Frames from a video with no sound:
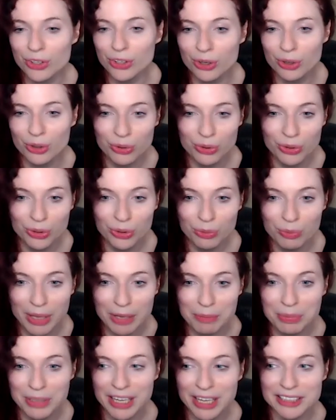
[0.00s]
you
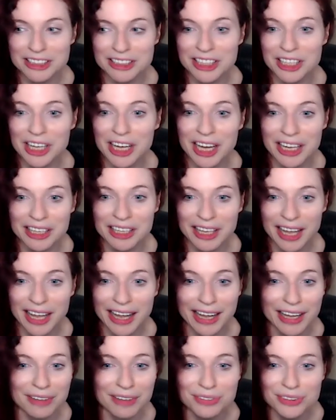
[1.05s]
make plans and God
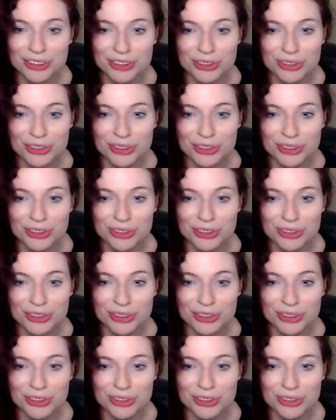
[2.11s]
laughs.